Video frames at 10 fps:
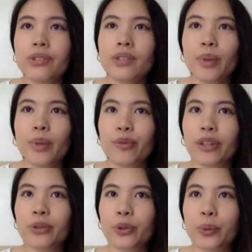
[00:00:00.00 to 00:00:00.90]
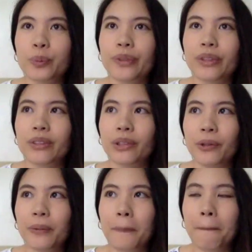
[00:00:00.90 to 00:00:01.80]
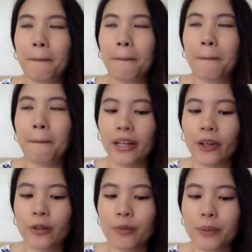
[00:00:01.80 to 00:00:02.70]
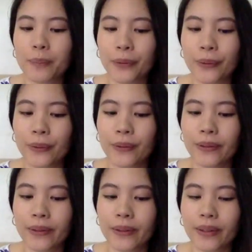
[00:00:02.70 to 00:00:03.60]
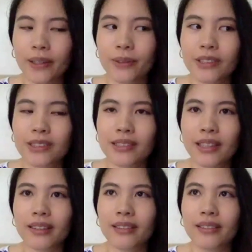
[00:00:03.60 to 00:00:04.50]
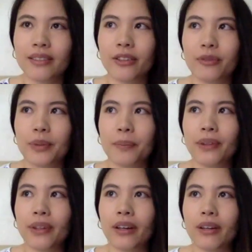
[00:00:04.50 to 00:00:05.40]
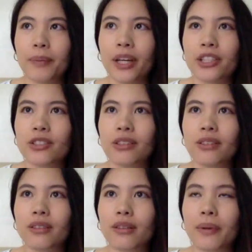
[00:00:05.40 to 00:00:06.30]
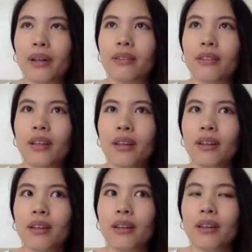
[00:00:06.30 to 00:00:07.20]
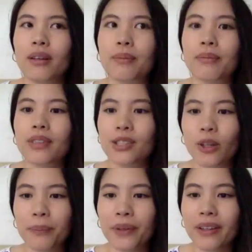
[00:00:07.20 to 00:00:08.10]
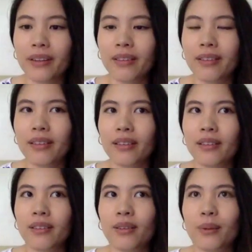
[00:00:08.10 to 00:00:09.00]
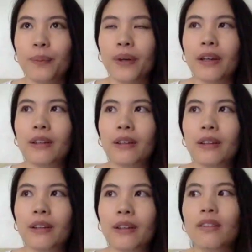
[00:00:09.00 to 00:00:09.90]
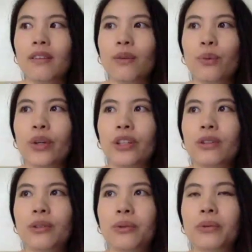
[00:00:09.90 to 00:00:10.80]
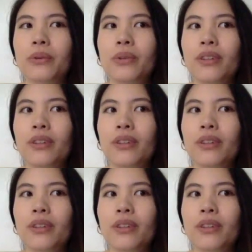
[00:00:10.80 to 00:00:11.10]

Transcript: in my friend group alone, a lot of people, I noticed that a lot of people are passionate about the topic, but when you